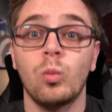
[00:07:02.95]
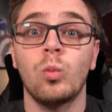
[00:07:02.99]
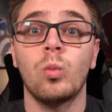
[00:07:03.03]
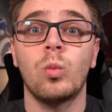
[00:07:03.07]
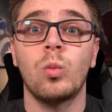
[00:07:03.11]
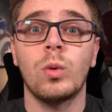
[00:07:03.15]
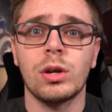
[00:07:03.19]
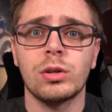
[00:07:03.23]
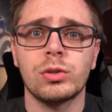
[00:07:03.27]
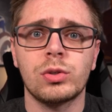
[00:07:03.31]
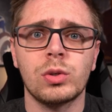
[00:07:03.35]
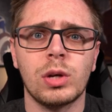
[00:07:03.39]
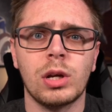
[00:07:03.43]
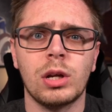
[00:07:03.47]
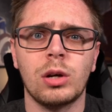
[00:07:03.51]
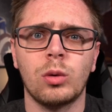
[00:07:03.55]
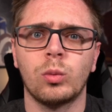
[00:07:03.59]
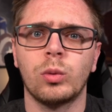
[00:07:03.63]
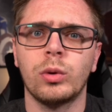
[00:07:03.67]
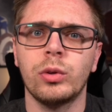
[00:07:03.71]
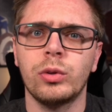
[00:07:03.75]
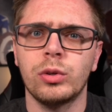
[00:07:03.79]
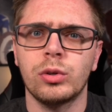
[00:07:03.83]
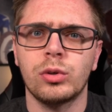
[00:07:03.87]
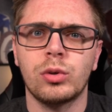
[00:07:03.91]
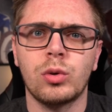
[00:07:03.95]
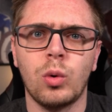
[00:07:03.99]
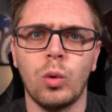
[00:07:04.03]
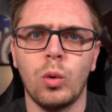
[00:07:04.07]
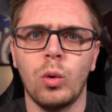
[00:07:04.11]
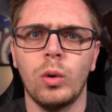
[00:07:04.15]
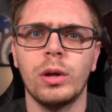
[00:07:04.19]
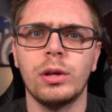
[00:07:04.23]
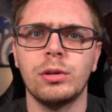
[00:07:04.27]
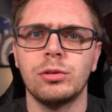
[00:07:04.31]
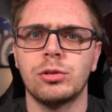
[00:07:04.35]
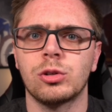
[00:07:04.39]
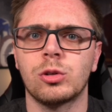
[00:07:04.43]
We also got a really cool
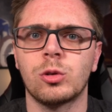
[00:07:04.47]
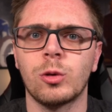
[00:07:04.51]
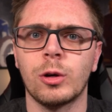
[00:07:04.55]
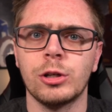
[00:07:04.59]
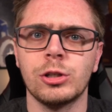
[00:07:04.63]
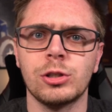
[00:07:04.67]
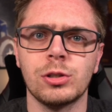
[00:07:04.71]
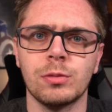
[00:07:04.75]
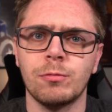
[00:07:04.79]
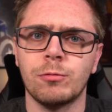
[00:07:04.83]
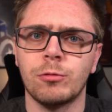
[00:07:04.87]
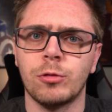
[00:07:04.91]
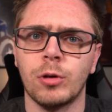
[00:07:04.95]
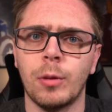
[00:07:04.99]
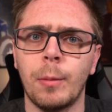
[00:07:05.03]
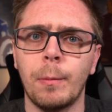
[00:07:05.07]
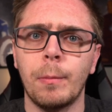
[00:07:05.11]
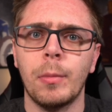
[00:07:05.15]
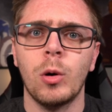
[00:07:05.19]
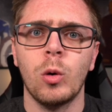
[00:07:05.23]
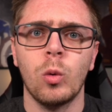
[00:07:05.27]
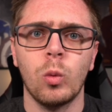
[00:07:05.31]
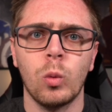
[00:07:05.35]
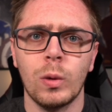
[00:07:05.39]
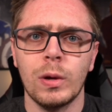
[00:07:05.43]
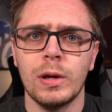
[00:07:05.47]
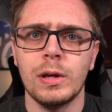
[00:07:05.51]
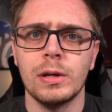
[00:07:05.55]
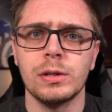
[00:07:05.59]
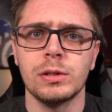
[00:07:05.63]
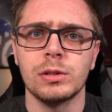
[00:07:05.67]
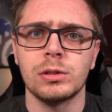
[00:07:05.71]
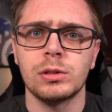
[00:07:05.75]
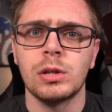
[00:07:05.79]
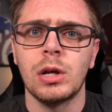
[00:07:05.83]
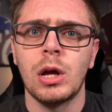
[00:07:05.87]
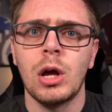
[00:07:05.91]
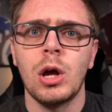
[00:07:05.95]
integration from
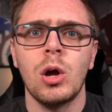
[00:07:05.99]
Wiz.